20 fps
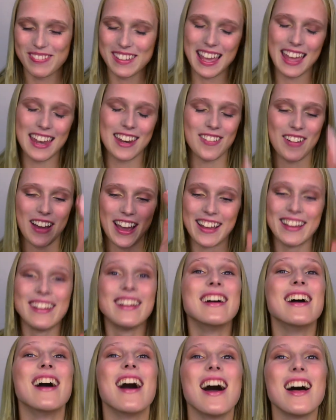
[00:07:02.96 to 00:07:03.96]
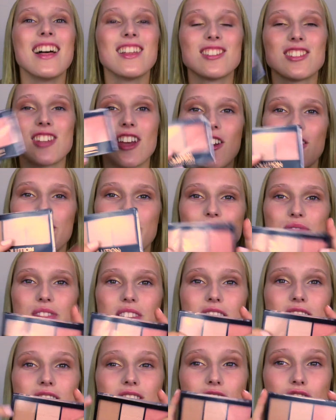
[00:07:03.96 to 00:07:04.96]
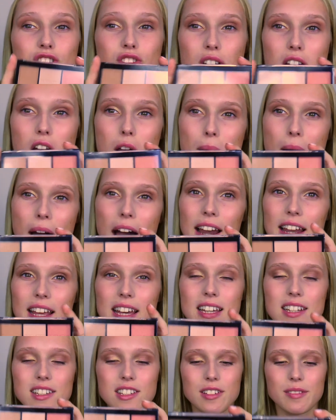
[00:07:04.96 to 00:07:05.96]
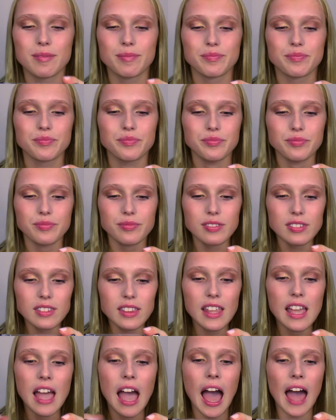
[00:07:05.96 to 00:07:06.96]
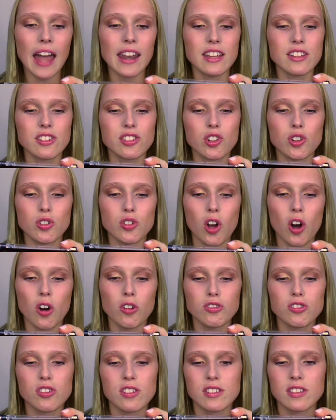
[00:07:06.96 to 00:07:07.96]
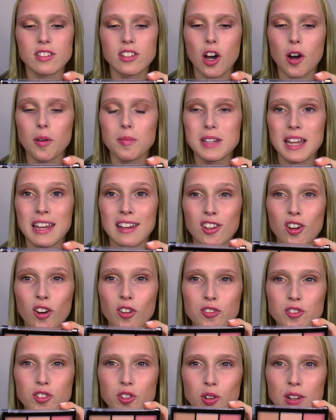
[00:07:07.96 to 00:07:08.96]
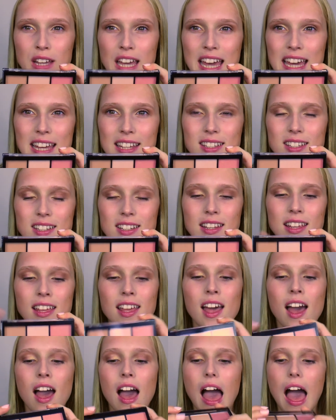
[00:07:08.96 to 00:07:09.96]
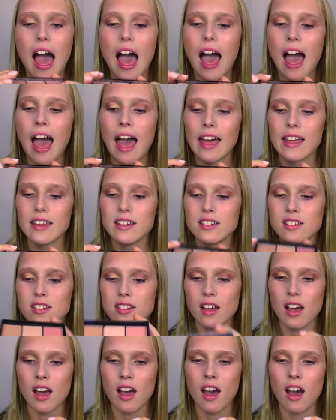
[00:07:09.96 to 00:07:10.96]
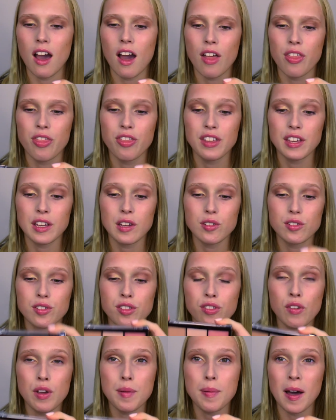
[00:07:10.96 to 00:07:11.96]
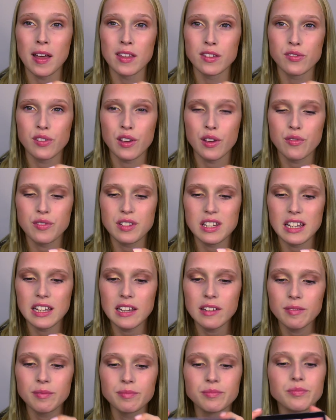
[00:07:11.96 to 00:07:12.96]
Anyway, so it's a trio palette and it's called Ultra Sculpt and Contour Kit and I think it was £3.50.